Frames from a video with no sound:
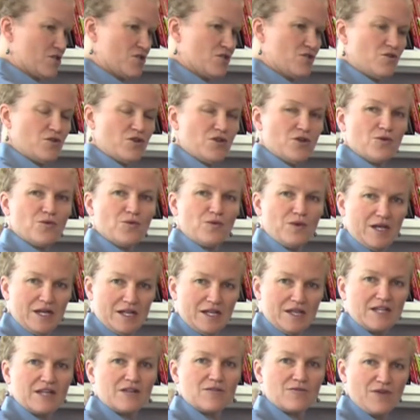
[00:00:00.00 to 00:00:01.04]
to do your
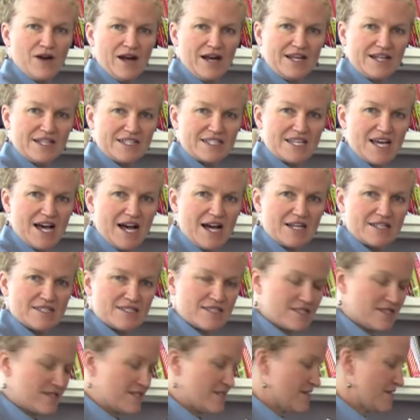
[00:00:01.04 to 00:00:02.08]
reading and writing
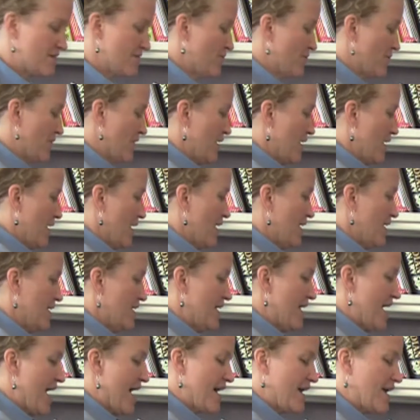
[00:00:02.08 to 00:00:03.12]
tasks. In
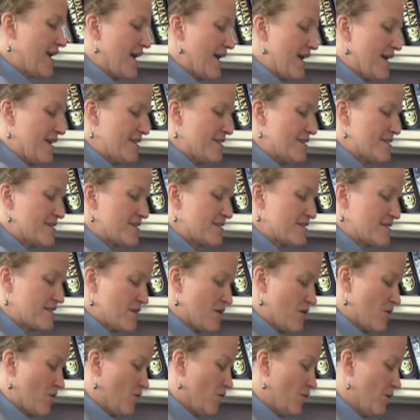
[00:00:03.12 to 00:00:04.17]
that case,
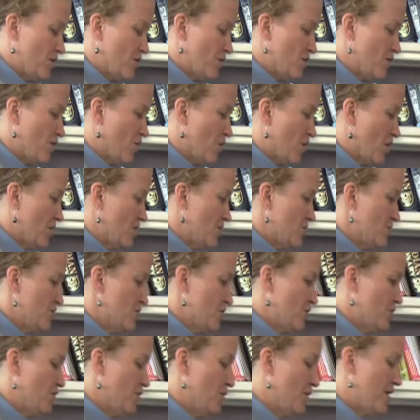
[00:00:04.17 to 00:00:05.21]
what you would want to
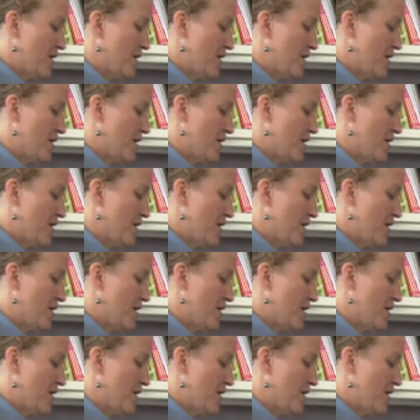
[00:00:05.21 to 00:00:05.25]
do